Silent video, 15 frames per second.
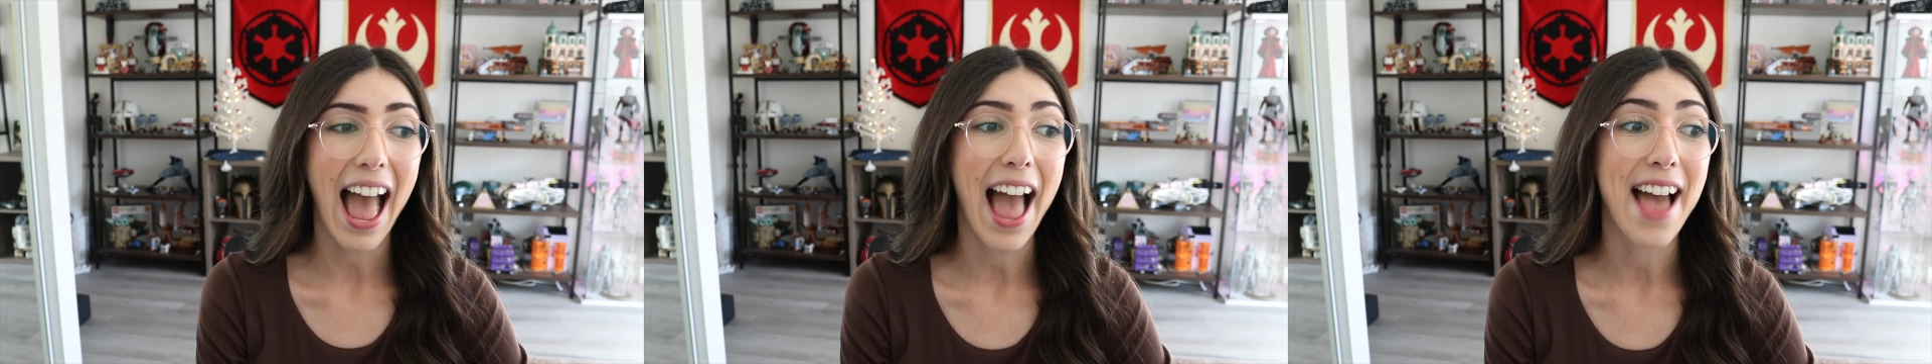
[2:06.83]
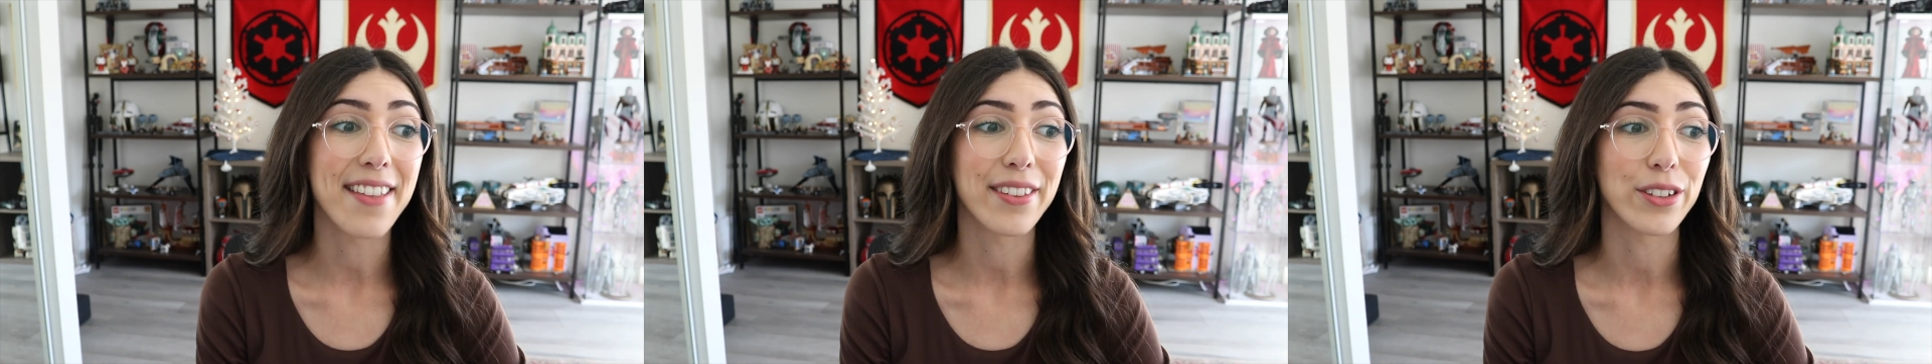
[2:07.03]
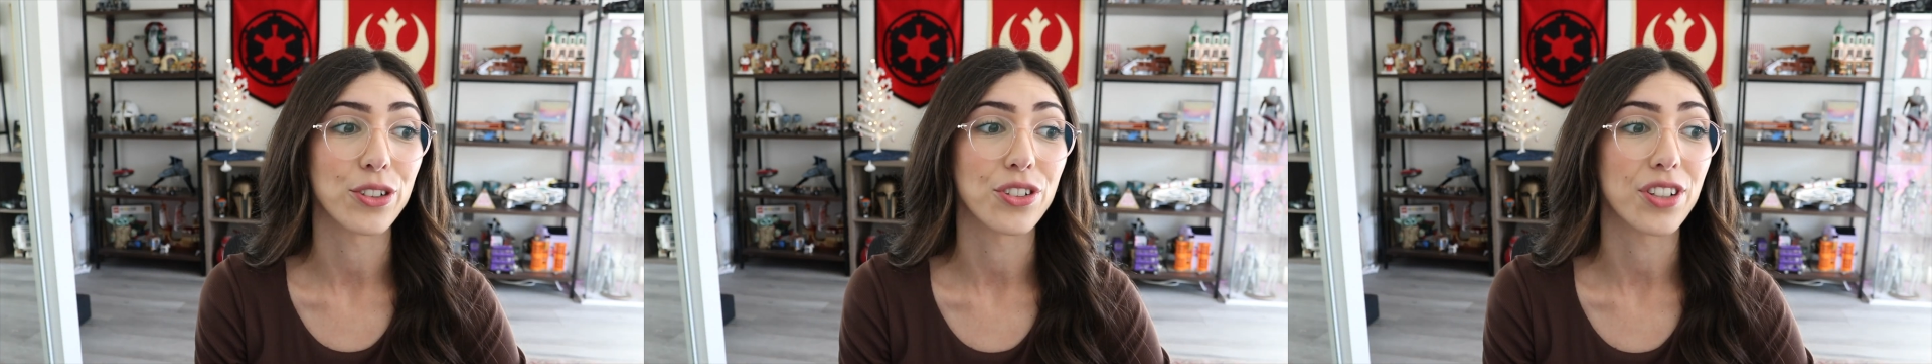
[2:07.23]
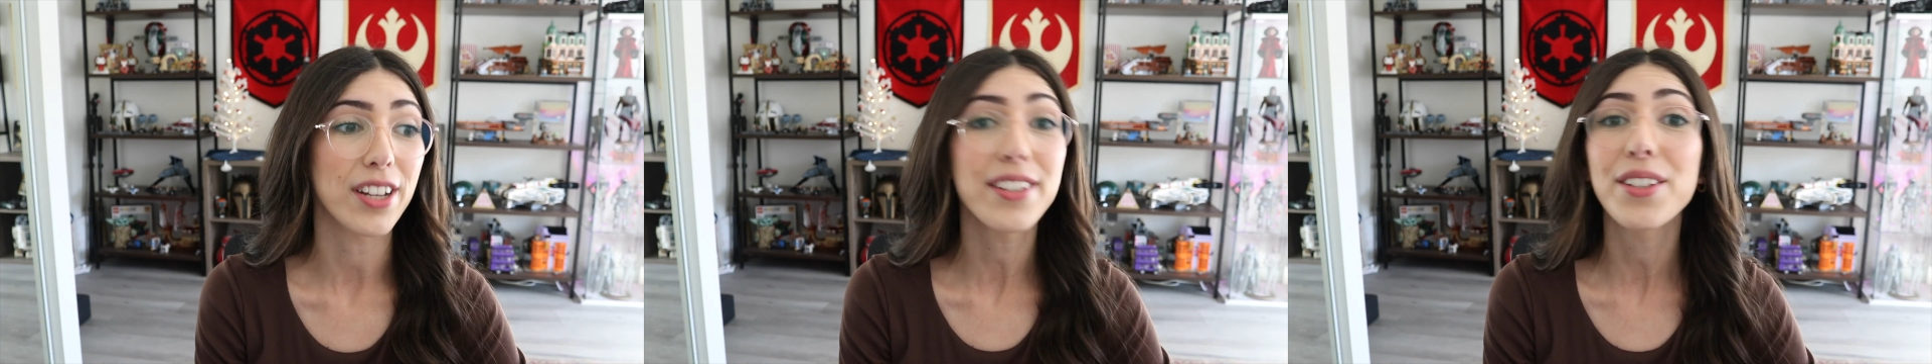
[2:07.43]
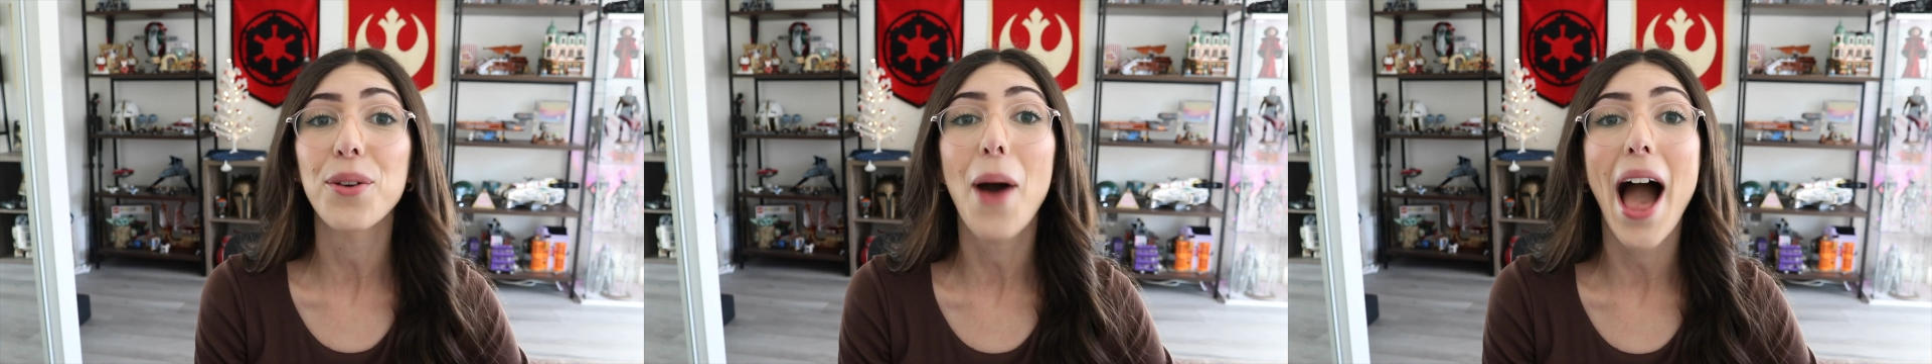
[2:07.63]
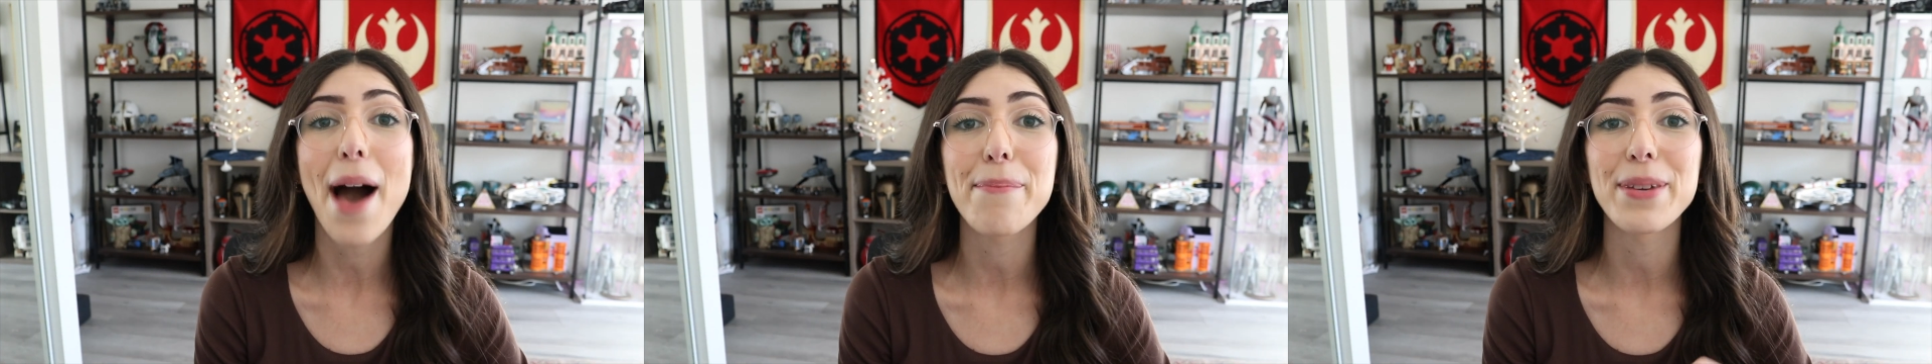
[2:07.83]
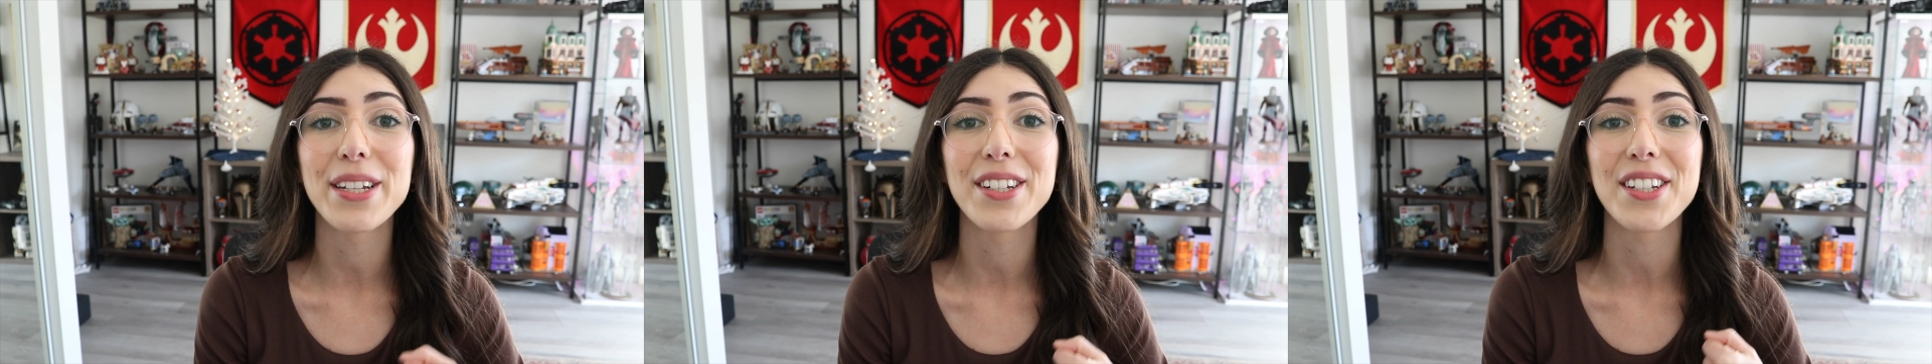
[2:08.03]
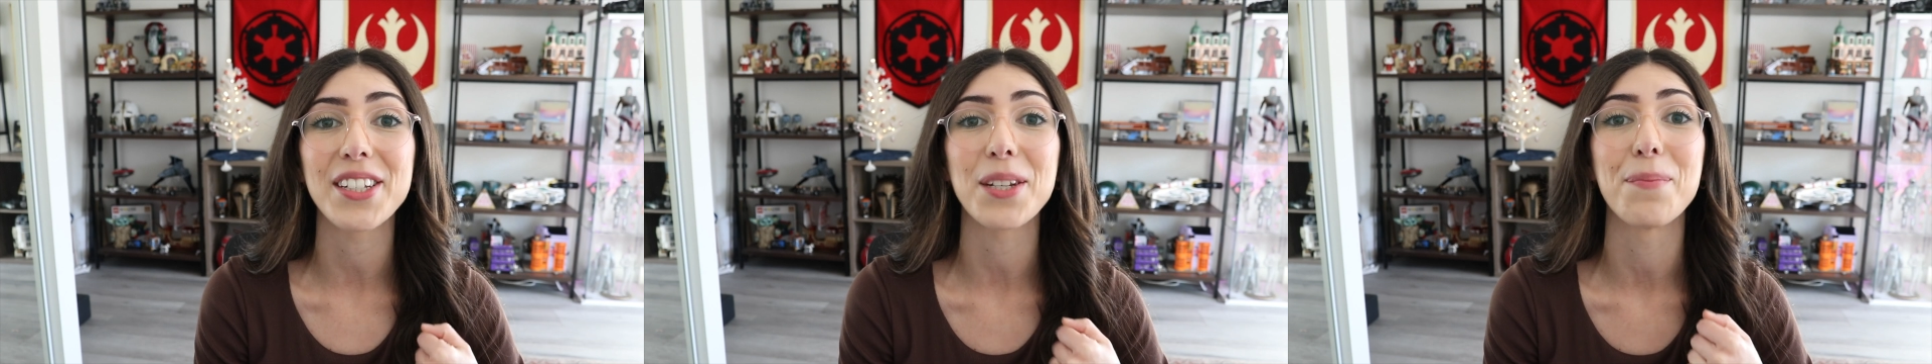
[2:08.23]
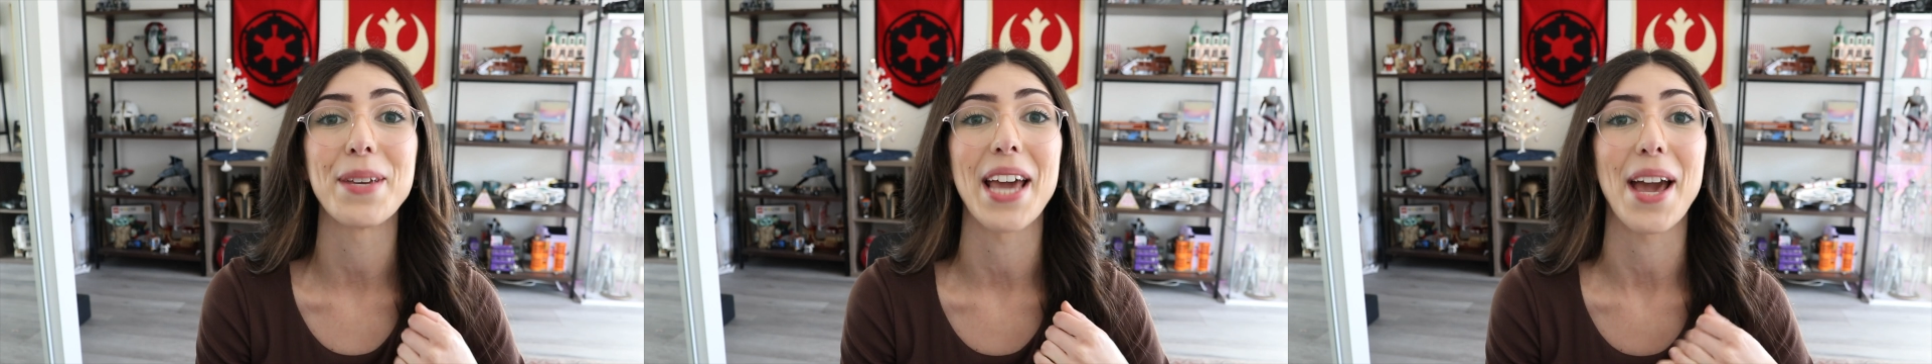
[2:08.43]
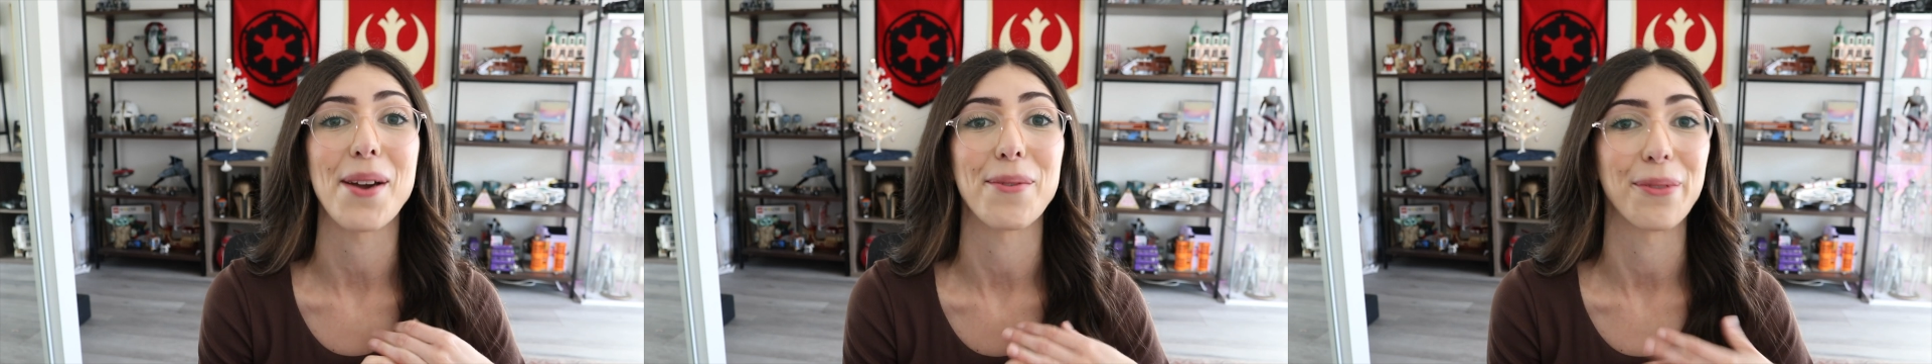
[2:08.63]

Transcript: and there just so happened to be a